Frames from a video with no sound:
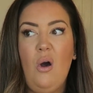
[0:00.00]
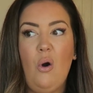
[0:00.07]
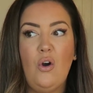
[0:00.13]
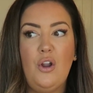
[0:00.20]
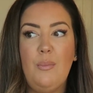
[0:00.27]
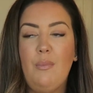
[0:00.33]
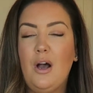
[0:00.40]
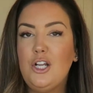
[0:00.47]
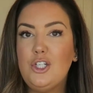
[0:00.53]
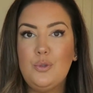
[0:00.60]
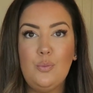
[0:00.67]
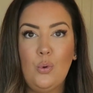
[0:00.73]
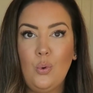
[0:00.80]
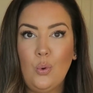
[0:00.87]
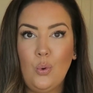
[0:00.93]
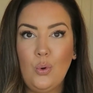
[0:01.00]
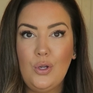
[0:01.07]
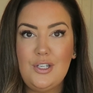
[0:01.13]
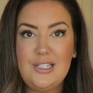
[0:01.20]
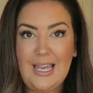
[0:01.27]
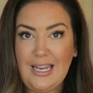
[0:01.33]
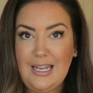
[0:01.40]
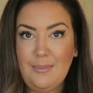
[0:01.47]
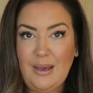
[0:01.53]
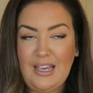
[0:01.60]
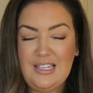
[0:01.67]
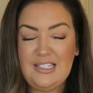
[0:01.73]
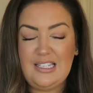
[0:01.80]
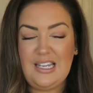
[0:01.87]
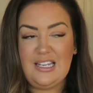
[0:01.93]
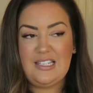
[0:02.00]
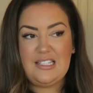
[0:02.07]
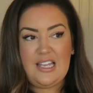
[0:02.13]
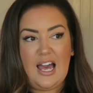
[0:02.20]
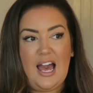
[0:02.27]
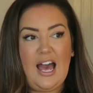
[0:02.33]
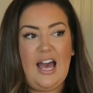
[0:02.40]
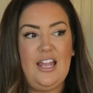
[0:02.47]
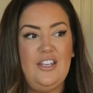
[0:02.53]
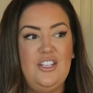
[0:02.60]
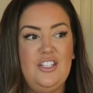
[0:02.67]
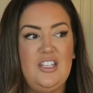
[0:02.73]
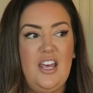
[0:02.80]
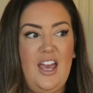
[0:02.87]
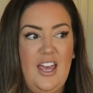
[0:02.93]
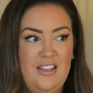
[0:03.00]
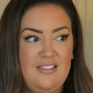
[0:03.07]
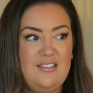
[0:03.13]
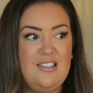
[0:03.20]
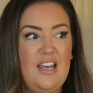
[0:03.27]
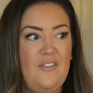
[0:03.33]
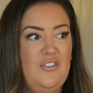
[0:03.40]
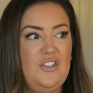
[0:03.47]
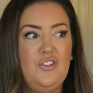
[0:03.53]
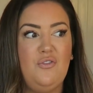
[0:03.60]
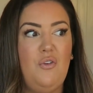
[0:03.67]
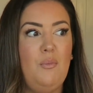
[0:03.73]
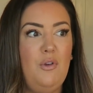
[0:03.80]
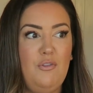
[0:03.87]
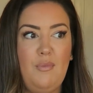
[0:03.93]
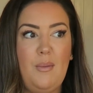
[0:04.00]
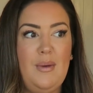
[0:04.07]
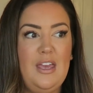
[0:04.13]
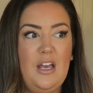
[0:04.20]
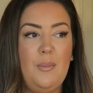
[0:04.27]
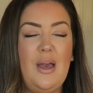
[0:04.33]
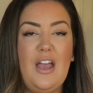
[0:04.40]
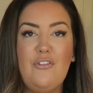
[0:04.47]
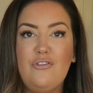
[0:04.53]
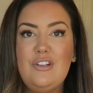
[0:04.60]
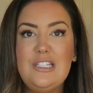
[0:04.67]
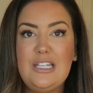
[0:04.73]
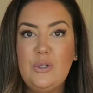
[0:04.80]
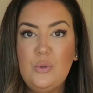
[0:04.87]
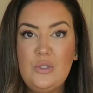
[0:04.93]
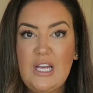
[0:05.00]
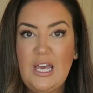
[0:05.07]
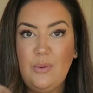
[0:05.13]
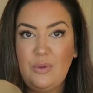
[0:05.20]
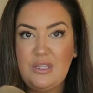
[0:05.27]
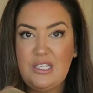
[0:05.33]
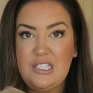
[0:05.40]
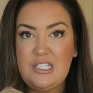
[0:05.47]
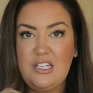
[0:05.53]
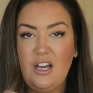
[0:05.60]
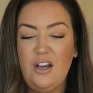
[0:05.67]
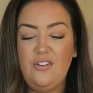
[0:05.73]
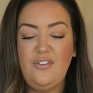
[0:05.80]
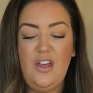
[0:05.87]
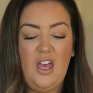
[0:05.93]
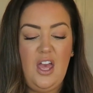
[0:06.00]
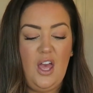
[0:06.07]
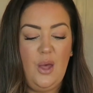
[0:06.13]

on a much more daily basis, and hence having to remove my makeup every single day with this stuff,